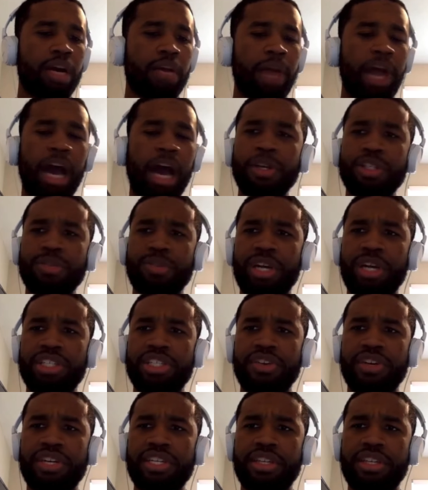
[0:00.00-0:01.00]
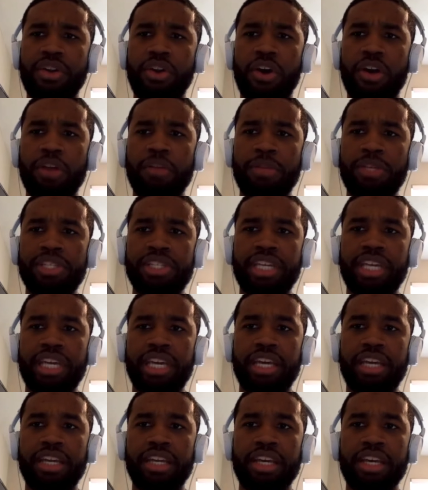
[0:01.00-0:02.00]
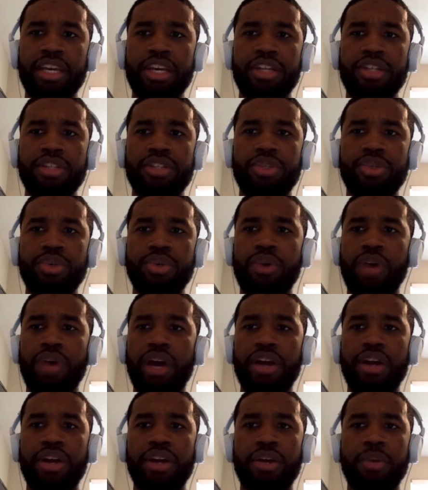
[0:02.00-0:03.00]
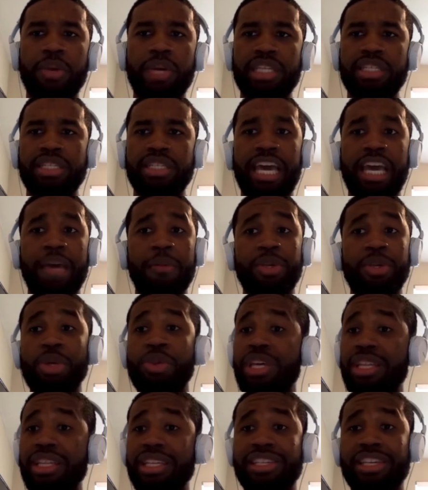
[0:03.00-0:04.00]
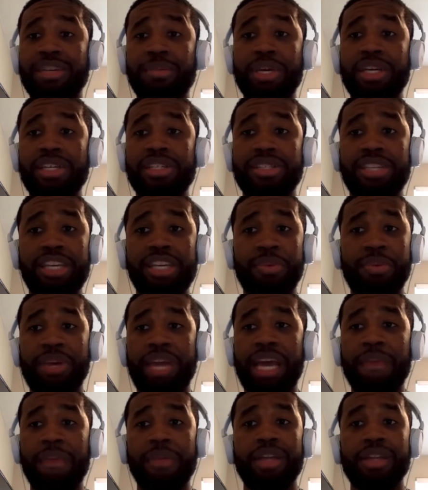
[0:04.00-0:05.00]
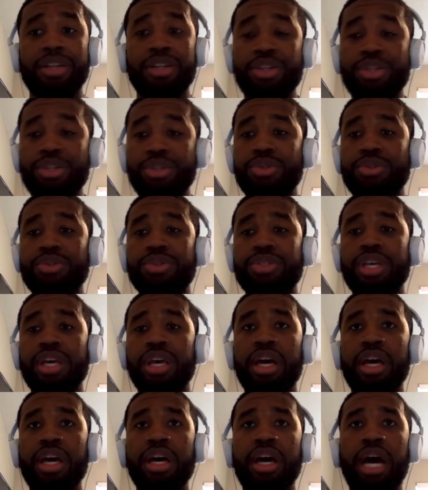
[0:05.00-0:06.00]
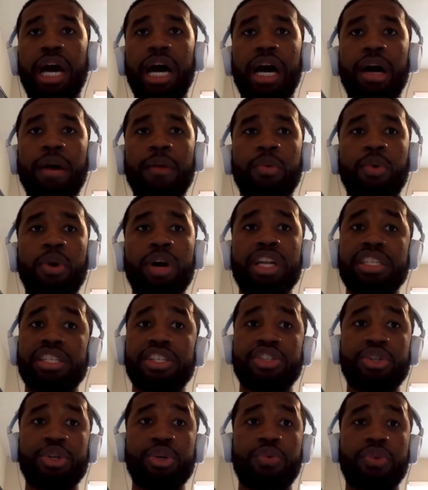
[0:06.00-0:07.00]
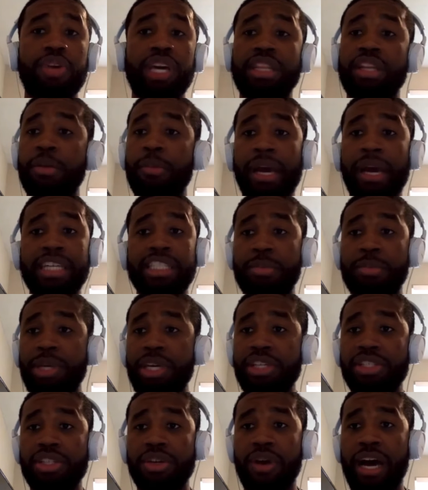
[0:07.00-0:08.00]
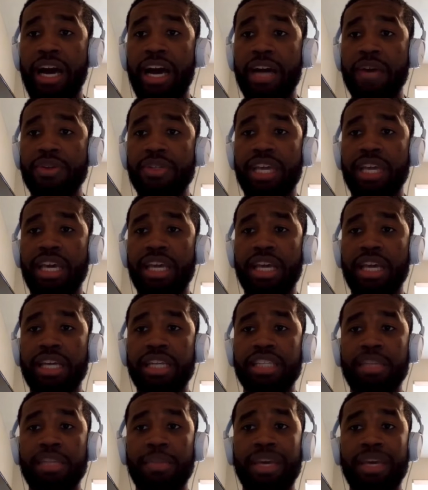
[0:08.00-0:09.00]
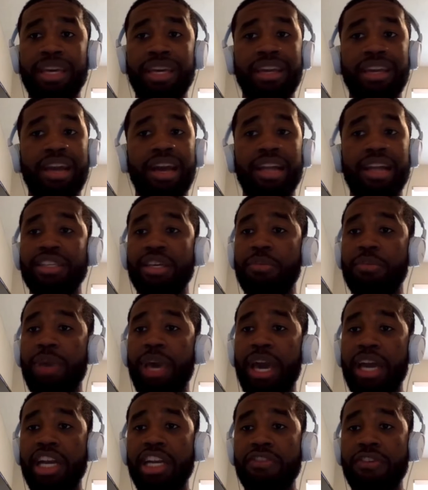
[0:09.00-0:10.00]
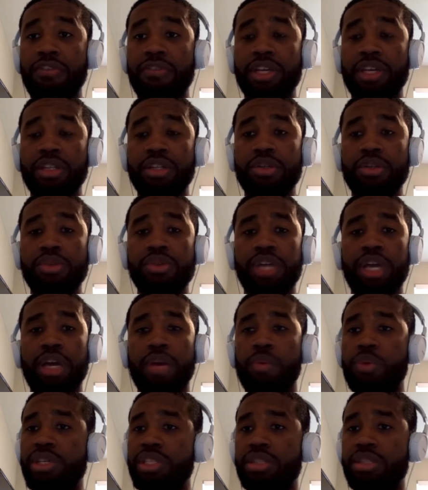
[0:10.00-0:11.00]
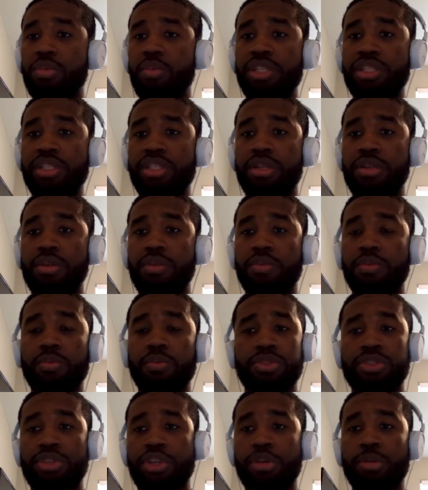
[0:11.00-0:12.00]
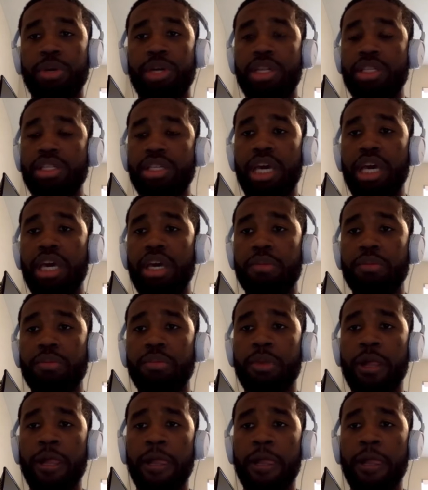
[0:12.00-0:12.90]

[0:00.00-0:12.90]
How much pressure is there on Michigan to go out here to win this game? Do you think this could be a sleeper game they lose? What does this do for like their matchup against Ohio State? Like, does it make it not as competitive if they lose? Like, what's the scoop on this game?